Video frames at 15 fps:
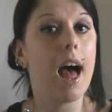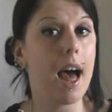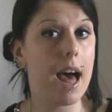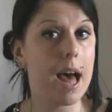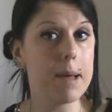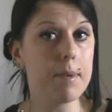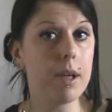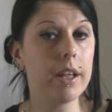
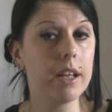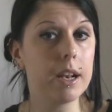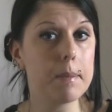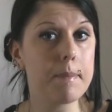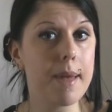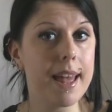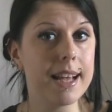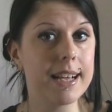I going to
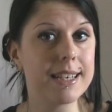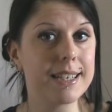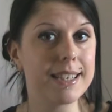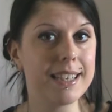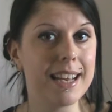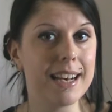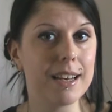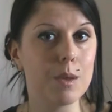make it to
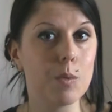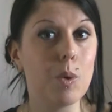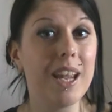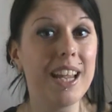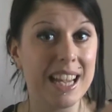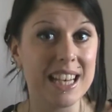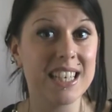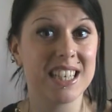the end of the
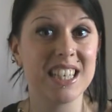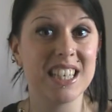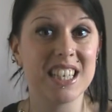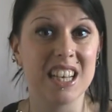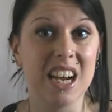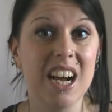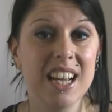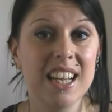week? Is this
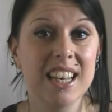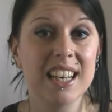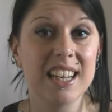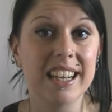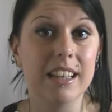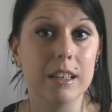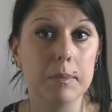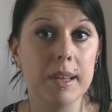guy going to
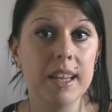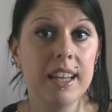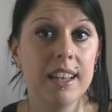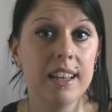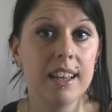kill me?